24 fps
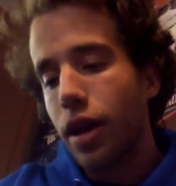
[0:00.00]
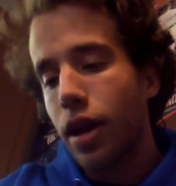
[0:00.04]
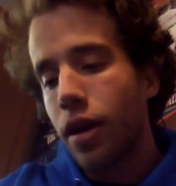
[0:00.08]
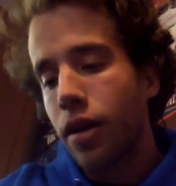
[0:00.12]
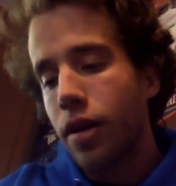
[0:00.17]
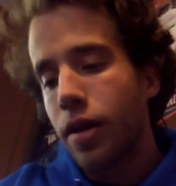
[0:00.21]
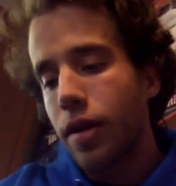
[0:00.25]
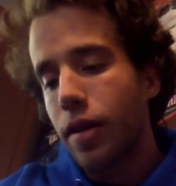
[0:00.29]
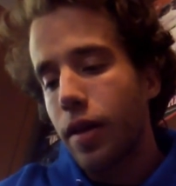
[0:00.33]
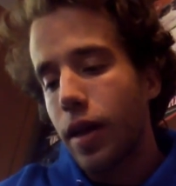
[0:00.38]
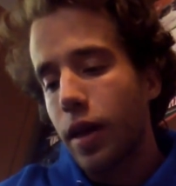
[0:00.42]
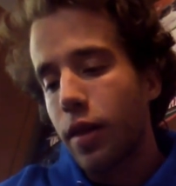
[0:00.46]

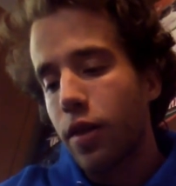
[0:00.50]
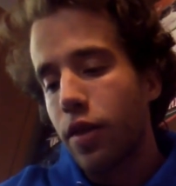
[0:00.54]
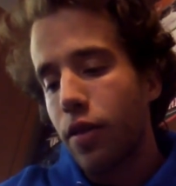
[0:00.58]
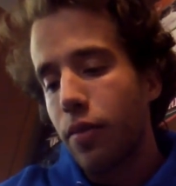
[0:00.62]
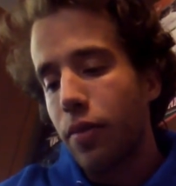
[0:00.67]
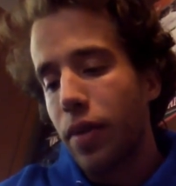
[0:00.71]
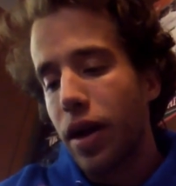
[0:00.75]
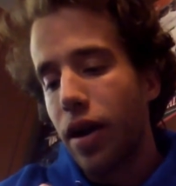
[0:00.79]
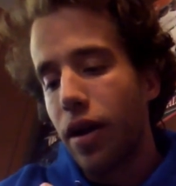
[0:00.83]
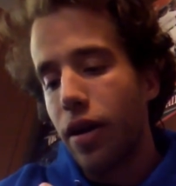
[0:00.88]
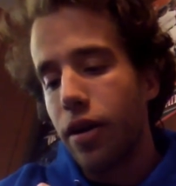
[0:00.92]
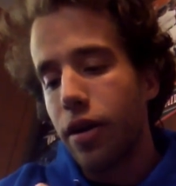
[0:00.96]
So yeah,
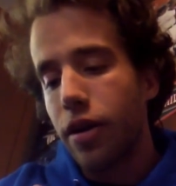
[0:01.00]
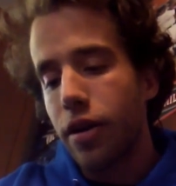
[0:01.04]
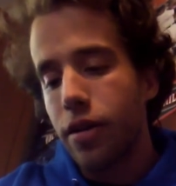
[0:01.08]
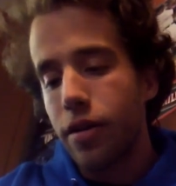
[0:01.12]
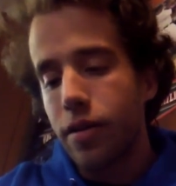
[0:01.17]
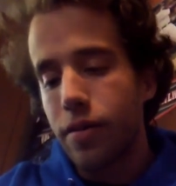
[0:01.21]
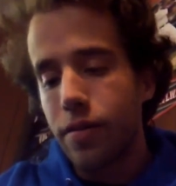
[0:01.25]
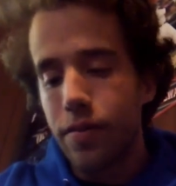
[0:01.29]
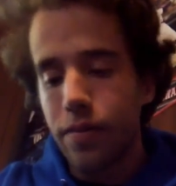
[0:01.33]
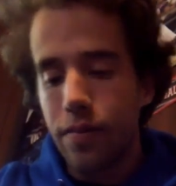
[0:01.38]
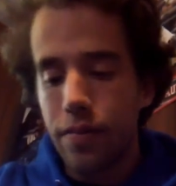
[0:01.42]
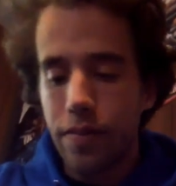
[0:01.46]
that's
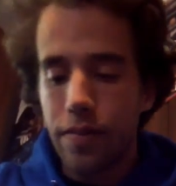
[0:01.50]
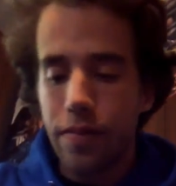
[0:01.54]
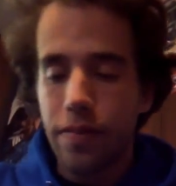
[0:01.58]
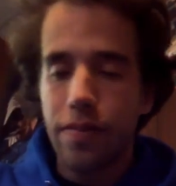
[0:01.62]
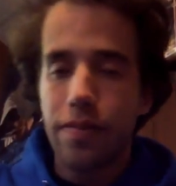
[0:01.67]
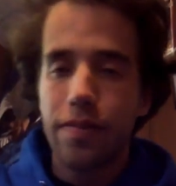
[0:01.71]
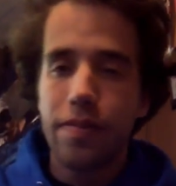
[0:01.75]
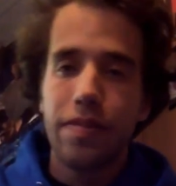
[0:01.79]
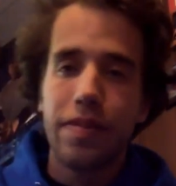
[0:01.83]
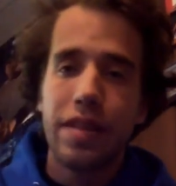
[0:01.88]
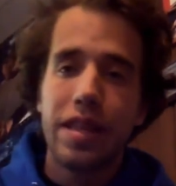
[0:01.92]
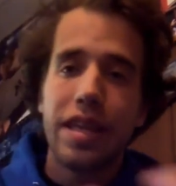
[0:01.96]
about it.
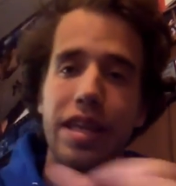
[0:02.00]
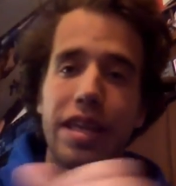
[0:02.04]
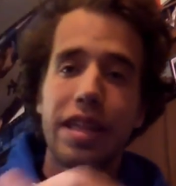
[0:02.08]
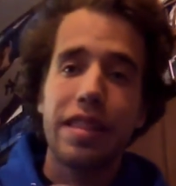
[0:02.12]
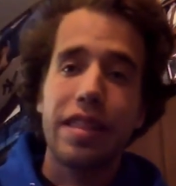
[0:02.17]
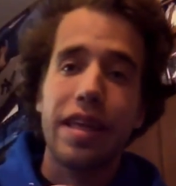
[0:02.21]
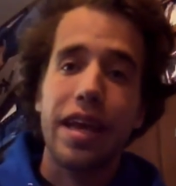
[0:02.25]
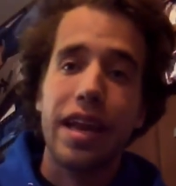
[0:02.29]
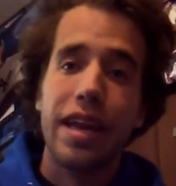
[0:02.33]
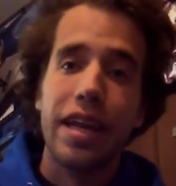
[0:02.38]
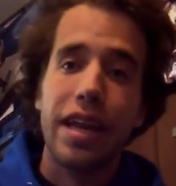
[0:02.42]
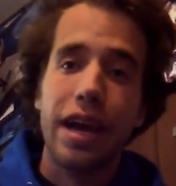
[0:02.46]

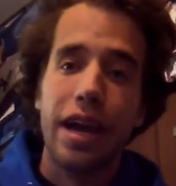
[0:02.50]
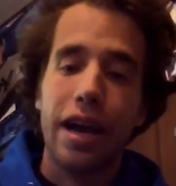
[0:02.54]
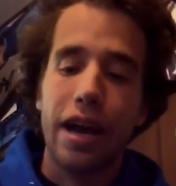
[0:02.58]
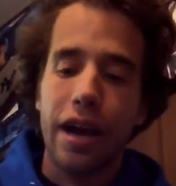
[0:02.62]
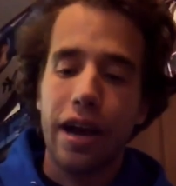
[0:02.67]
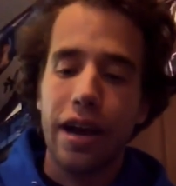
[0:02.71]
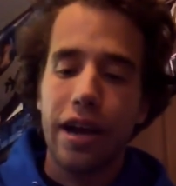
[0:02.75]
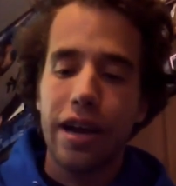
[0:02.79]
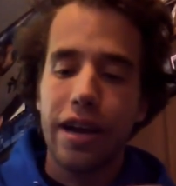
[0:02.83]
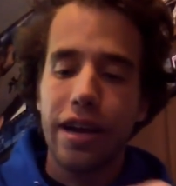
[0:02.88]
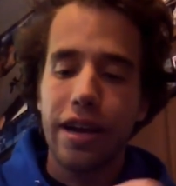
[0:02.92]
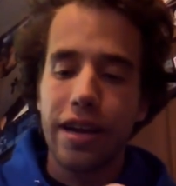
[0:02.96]
And
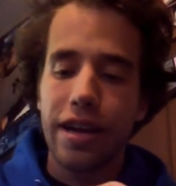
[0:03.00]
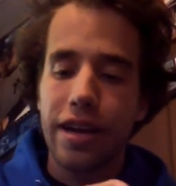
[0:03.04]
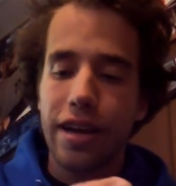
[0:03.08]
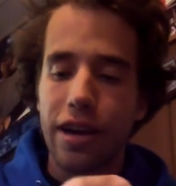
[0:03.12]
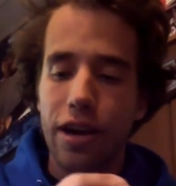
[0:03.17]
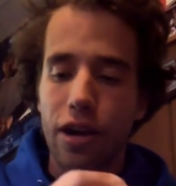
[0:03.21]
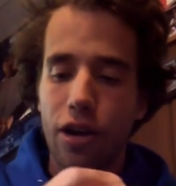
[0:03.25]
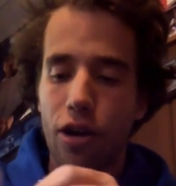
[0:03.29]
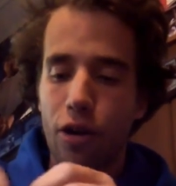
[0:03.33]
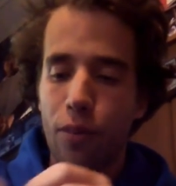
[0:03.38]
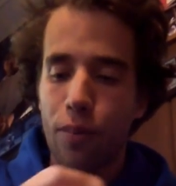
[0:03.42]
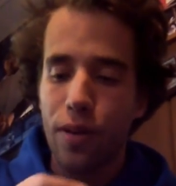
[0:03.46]
then yeah,
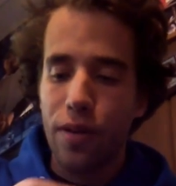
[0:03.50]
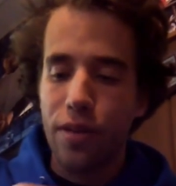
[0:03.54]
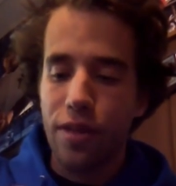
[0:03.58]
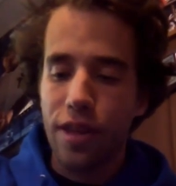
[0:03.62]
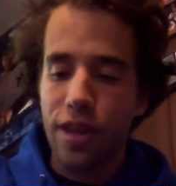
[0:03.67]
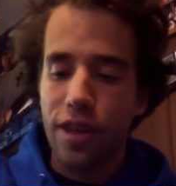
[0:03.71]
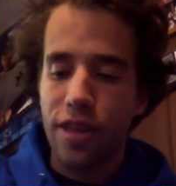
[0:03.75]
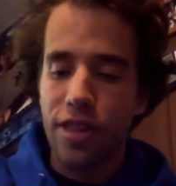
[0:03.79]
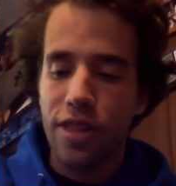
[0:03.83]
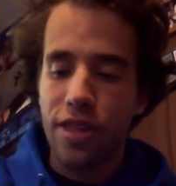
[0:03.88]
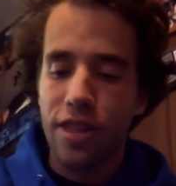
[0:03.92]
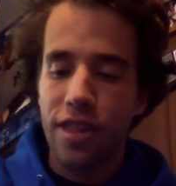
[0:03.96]

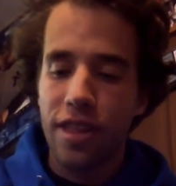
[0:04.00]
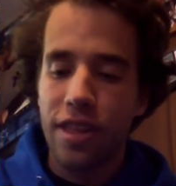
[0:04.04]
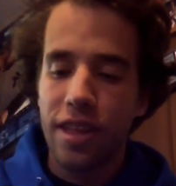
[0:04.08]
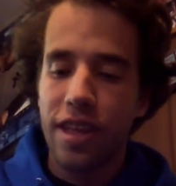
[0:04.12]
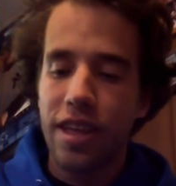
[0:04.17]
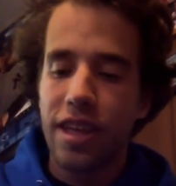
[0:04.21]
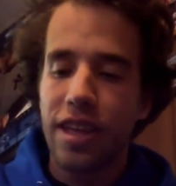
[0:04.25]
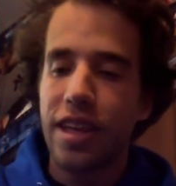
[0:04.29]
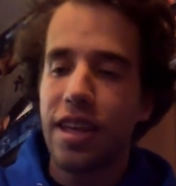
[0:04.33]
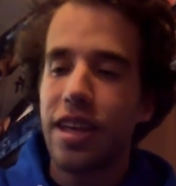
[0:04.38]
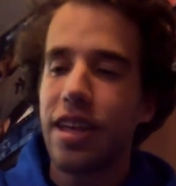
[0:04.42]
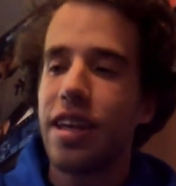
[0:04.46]
open
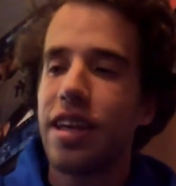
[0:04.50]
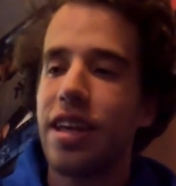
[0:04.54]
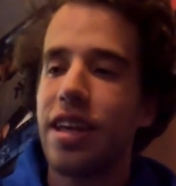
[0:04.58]
this.